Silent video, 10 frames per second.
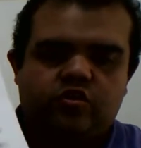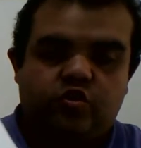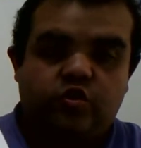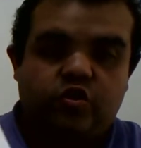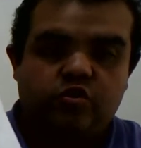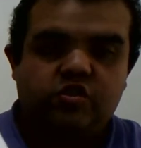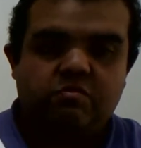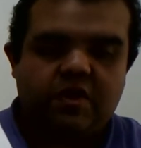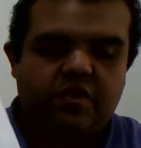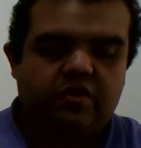To use a
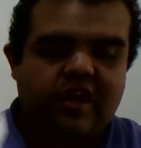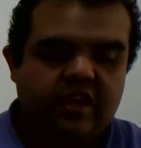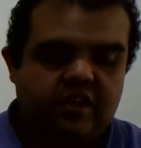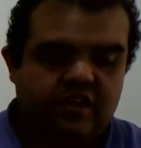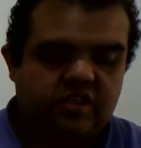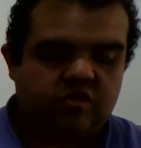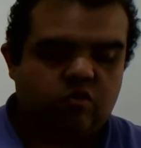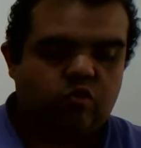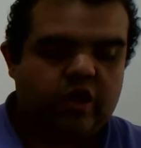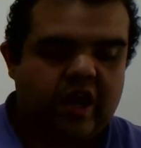method like
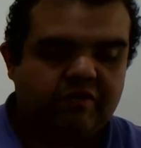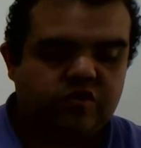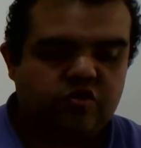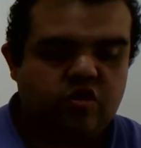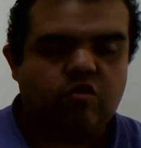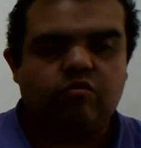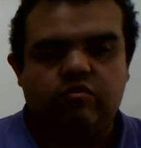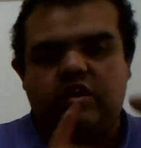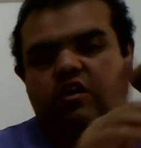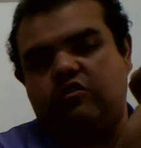this, we have to
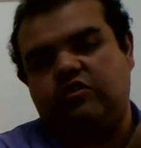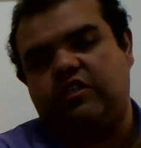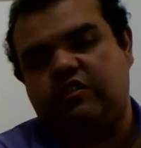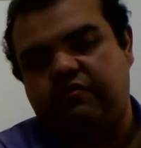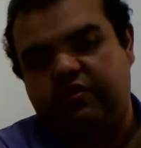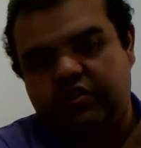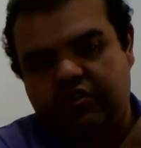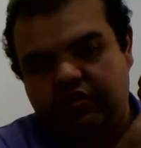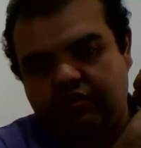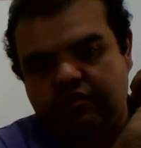know the context
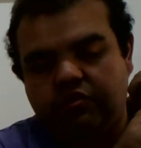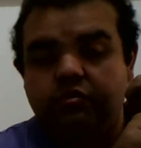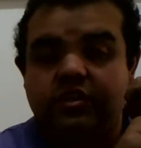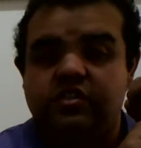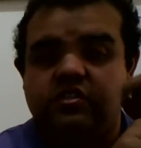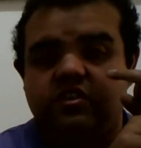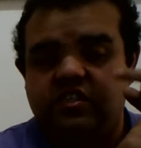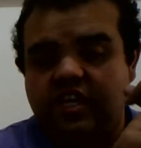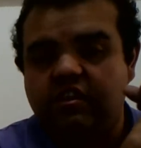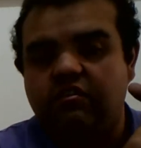first. So that's the
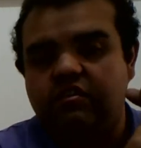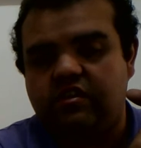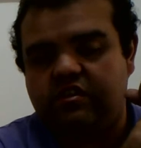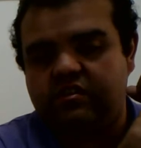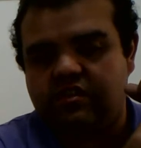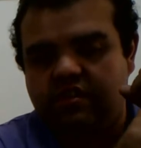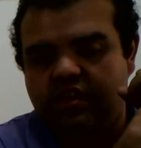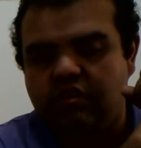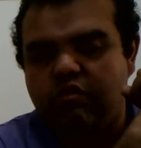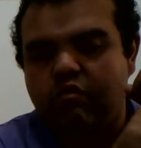second
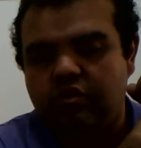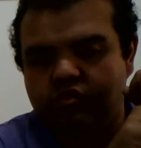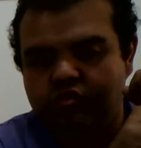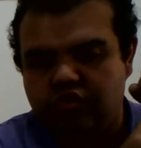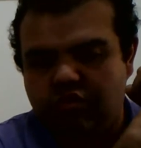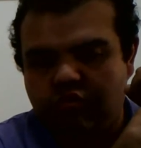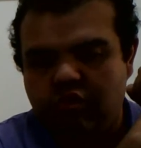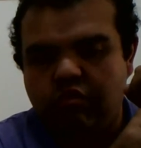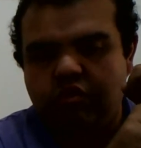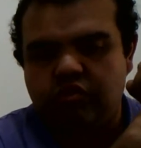thing we want you to know.
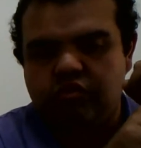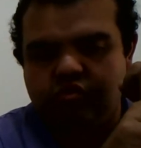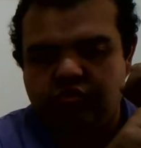We want you